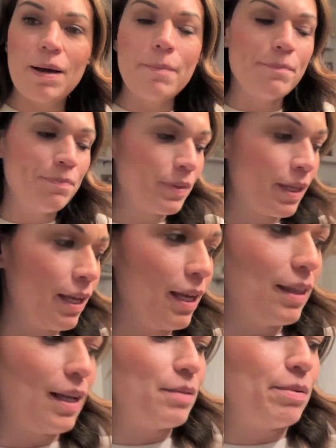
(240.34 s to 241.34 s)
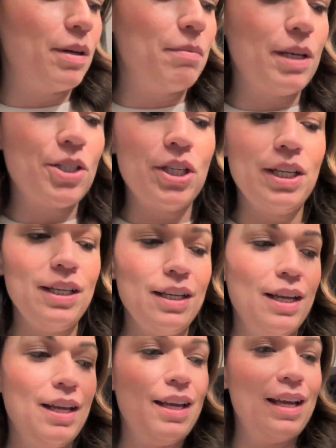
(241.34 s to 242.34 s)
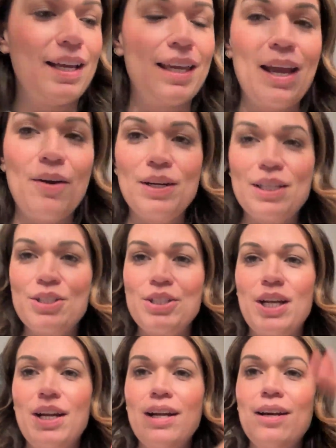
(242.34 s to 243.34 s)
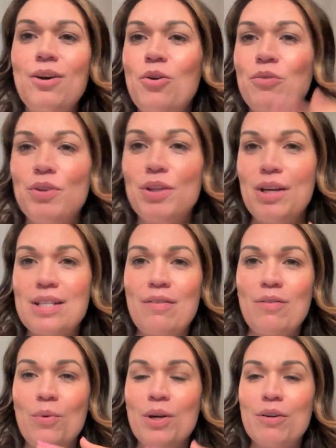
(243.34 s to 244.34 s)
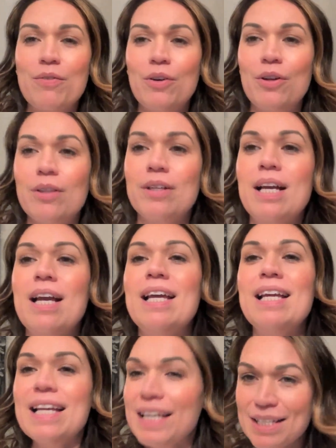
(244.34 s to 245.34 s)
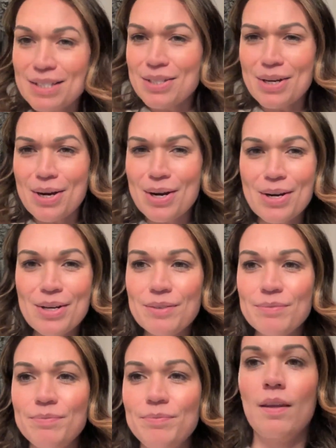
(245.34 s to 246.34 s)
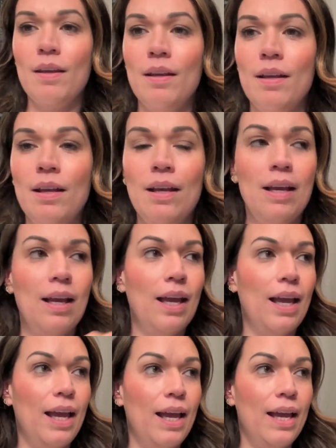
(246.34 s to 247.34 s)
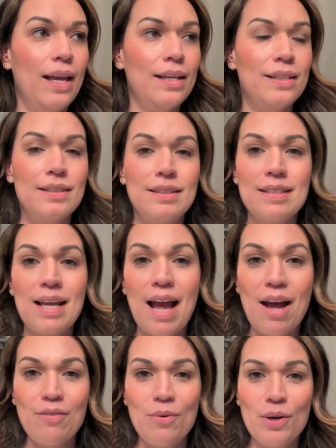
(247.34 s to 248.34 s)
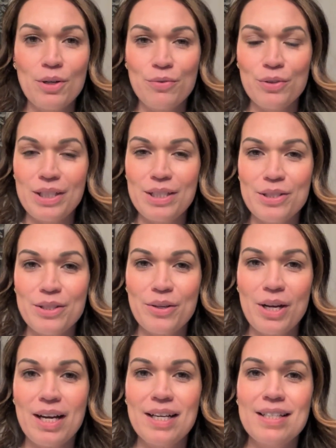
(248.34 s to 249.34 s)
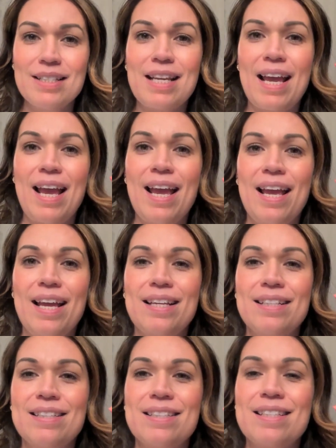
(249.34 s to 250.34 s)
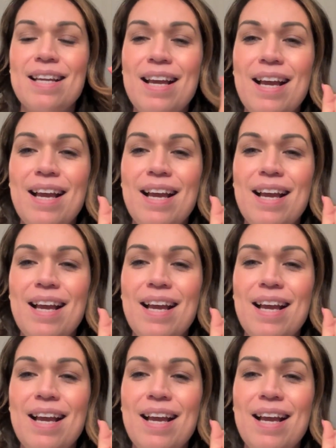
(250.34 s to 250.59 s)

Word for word: up and that's pretty much it. I can't wait to share. Hopefully, you guys have a wonderful Easter and have a wonderful Easter, you guys. And